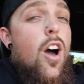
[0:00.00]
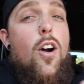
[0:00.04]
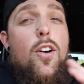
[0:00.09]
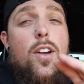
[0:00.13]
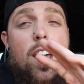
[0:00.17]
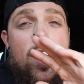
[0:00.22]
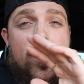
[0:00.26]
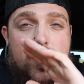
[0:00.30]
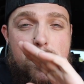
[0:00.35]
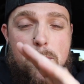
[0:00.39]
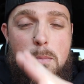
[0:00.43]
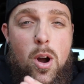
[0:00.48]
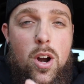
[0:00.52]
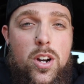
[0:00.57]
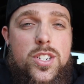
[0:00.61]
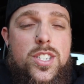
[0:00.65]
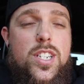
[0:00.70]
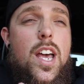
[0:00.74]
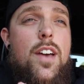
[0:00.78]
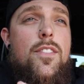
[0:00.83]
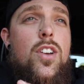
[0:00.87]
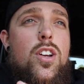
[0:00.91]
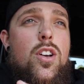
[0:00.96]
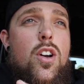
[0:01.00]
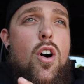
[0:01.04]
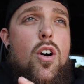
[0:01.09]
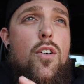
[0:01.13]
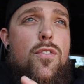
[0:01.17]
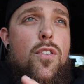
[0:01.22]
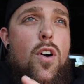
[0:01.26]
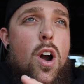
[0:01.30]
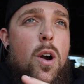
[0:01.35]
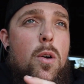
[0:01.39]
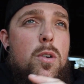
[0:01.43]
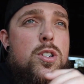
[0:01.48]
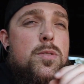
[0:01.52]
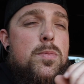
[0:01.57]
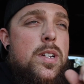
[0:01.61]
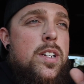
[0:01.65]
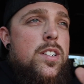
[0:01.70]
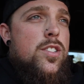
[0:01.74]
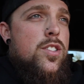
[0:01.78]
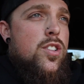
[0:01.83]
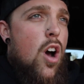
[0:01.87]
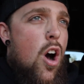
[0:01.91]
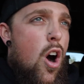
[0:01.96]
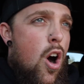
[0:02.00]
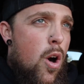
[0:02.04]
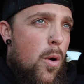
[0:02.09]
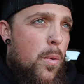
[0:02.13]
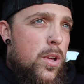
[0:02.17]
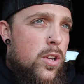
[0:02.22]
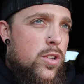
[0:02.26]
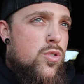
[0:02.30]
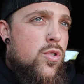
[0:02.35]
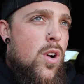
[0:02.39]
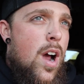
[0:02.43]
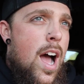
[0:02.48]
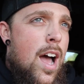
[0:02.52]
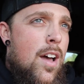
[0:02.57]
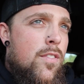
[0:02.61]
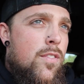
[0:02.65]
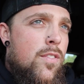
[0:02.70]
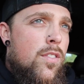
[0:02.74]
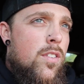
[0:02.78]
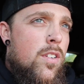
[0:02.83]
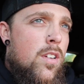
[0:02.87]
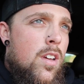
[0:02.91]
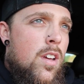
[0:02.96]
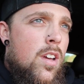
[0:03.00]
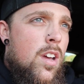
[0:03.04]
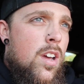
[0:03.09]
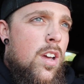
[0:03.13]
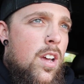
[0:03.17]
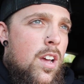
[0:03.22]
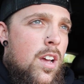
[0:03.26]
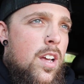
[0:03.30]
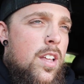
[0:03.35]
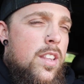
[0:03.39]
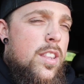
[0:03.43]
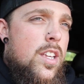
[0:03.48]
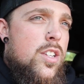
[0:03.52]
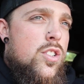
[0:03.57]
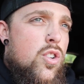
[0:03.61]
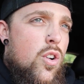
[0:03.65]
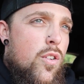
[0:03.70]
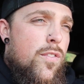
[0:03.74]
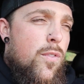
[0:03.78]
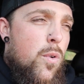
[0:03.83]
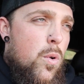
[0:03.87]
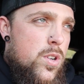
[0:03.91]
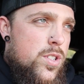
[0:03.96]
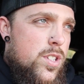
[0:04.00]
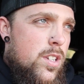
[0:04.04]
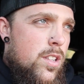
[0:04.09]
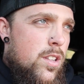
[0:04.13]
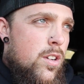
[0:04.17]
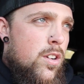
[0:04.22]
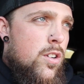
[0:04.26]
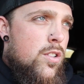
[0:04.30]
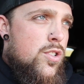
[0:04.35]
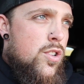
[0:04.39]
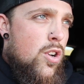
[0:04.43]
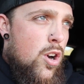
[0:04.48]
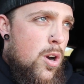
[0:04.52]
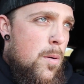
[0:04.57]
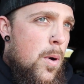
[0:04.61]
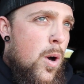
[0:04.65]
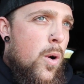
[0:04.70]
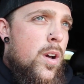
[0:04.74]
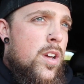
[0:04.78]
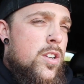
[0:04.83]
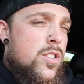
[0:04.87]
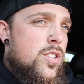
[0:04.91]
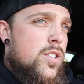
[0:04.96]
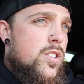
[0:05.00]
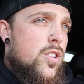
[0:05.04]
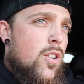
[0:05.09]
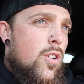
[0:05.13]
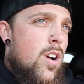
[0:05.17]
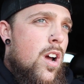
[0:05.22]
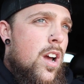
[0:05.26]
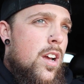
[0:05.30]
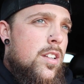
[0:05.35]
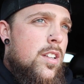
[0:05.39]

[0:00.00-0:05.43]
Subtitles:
Okay, it's a Mk7 Golf R, which means it's all-wheel drive. These are 4-cylinder turbo engines, correct?